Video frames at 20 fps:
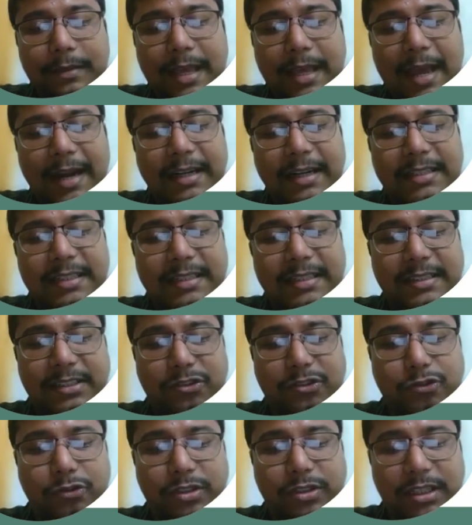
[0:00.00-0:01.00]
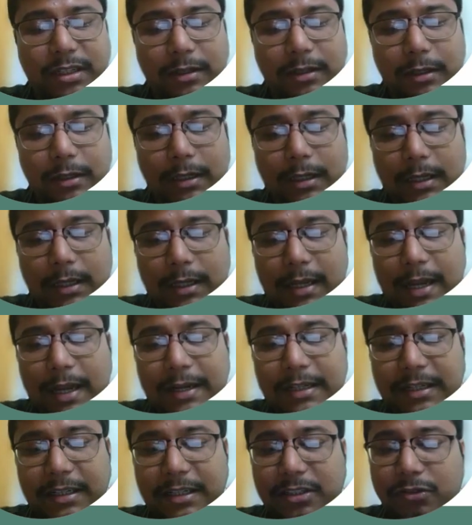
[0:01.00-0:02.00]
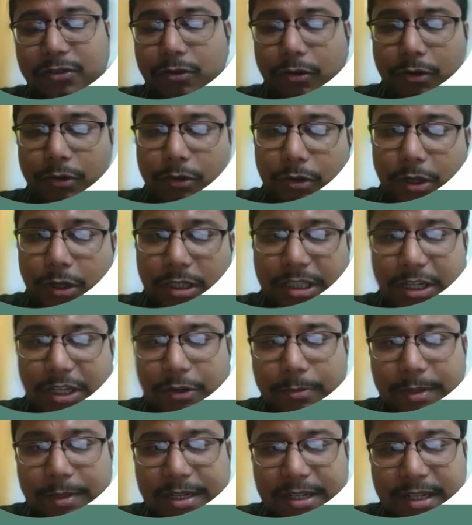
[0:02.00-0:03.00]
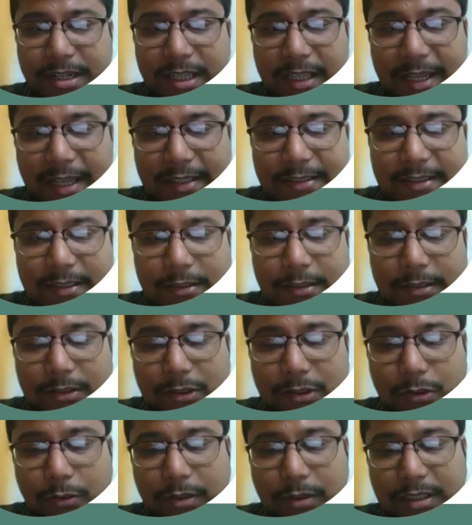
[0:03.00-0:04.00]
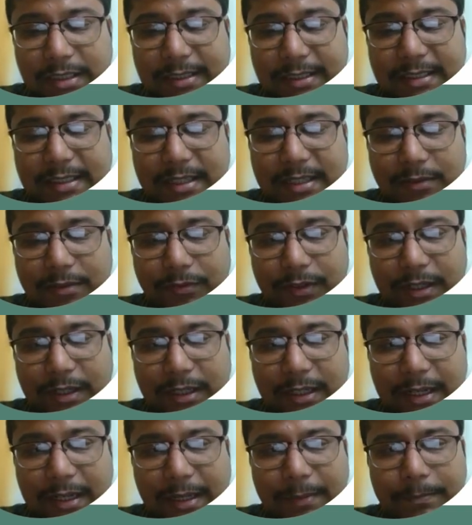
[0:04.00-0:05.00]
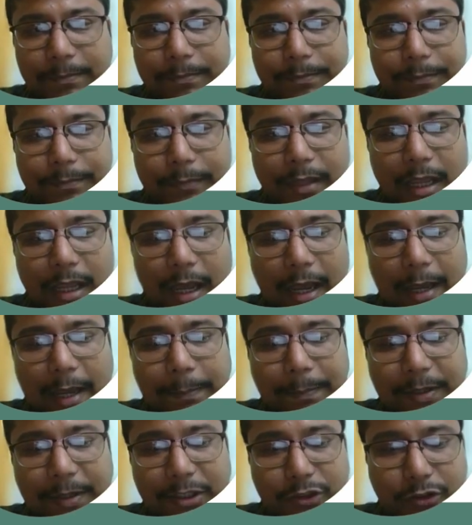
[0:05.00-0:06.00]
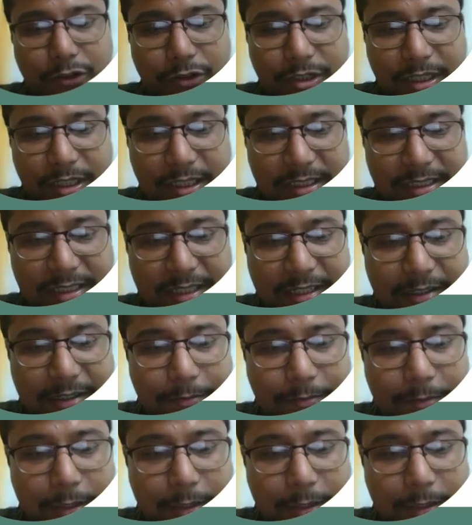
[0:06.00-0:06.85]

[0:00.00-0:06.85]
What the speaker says: acts as estrogen, and it is known to cause endometrial cancer. So this is definitely a hyperestrogenic state.